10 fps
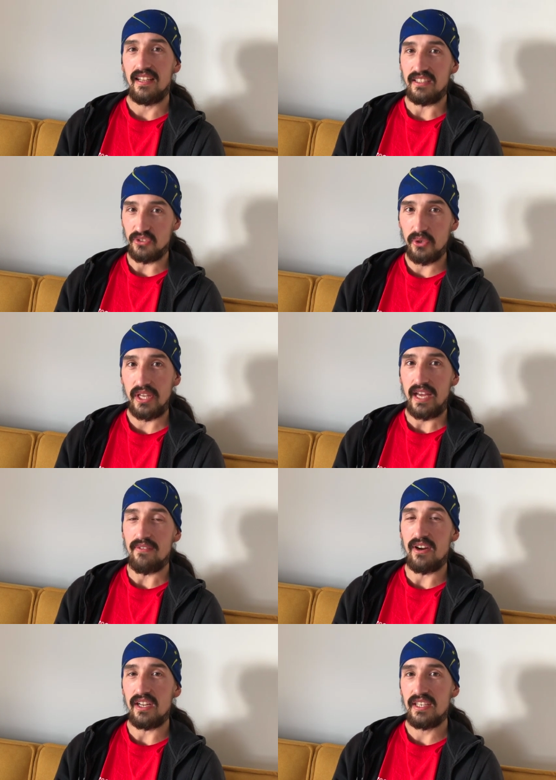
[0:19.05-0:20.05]
enjoy
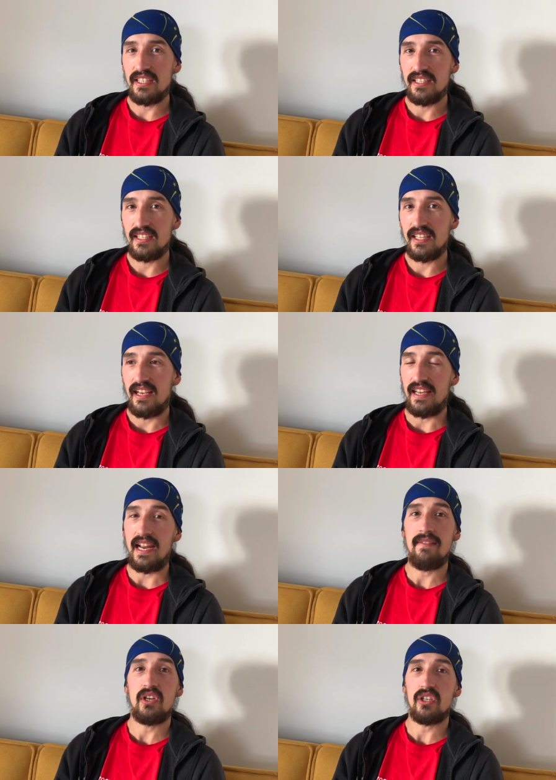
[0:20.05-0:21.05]
that run, and
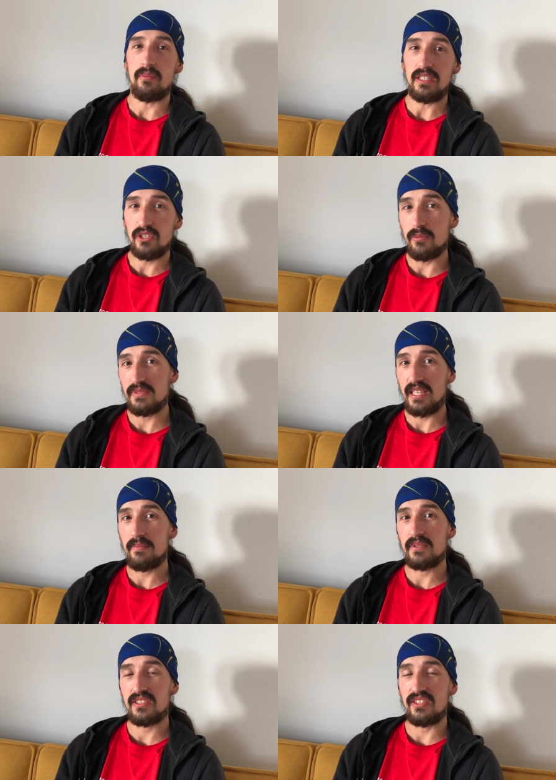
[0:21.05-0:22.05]
have a look at my top
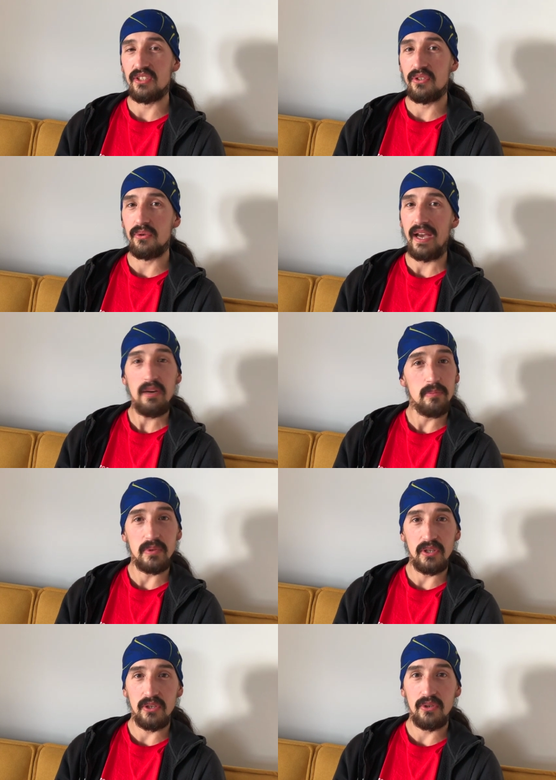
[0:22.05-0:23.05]
tips to
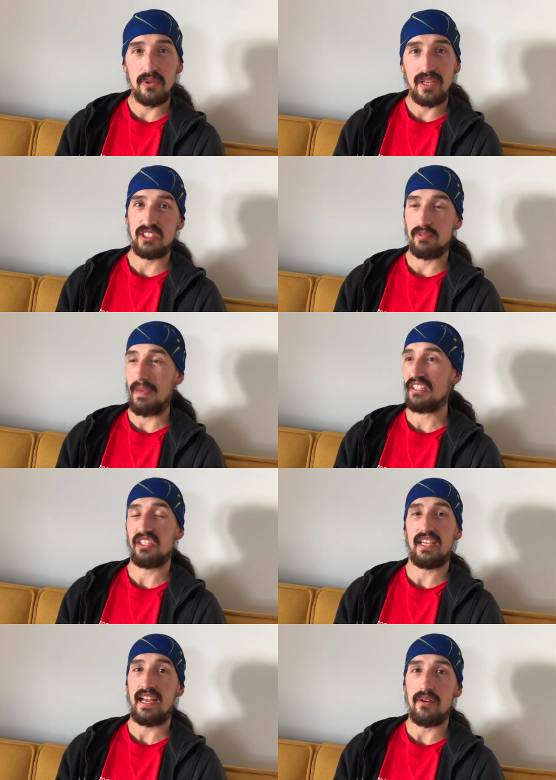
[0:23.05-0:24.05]
help you
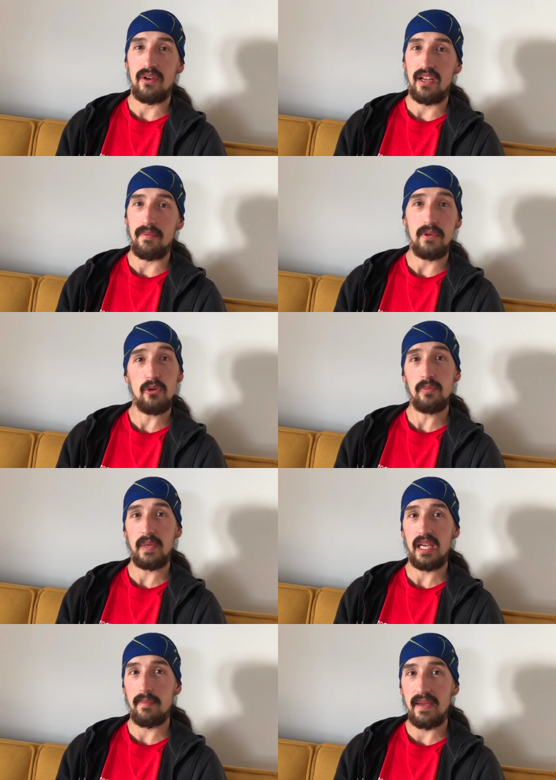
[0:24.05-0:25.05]
smashing out a new
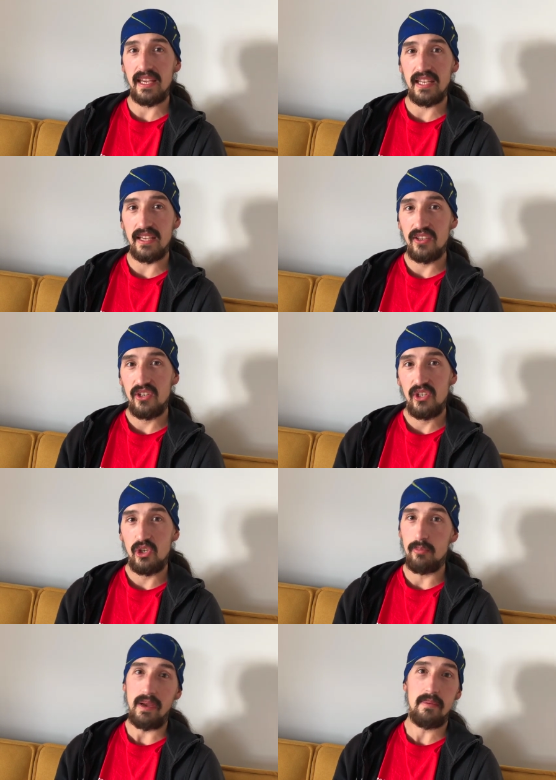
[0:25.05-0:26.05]
PB,
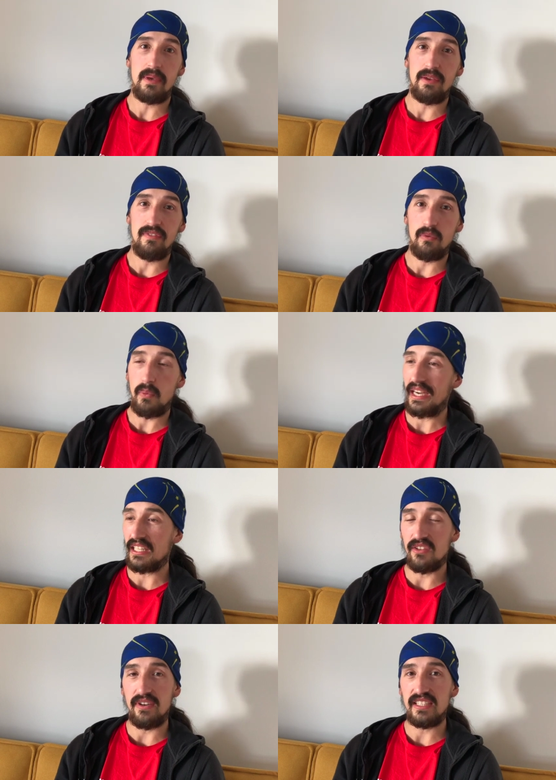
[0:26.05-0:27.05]
or maybe even
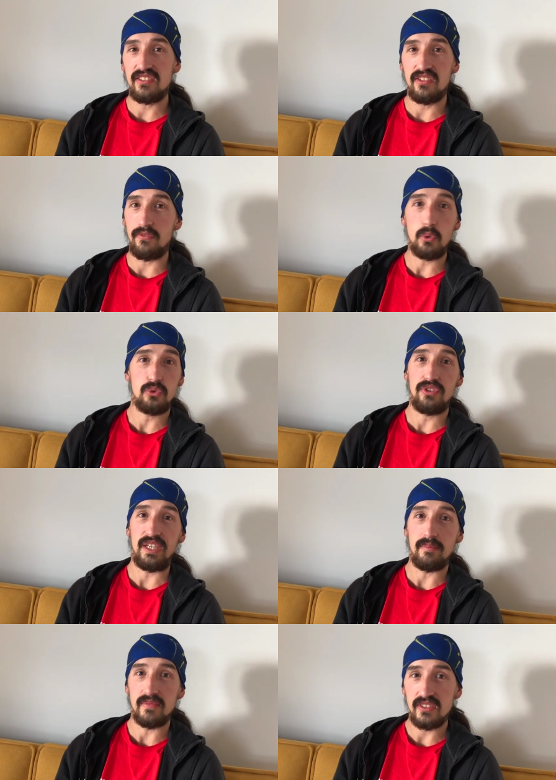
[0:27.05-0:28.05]
winning the race of your
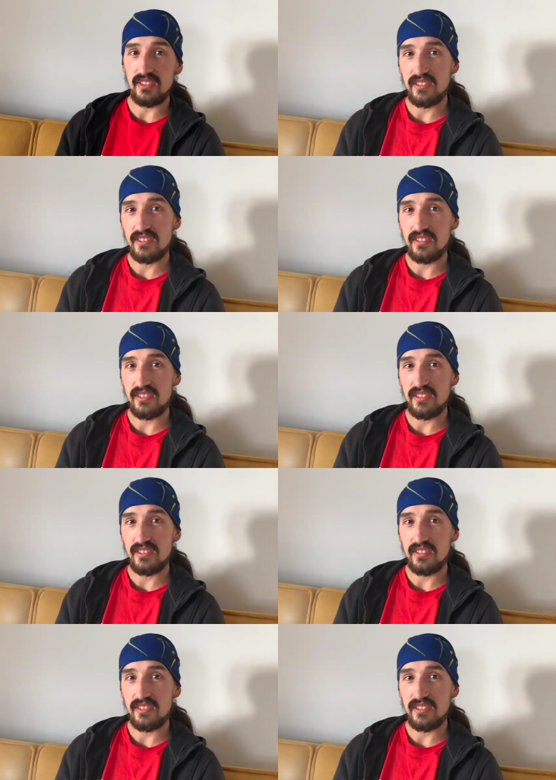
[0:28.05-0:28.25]
dreams.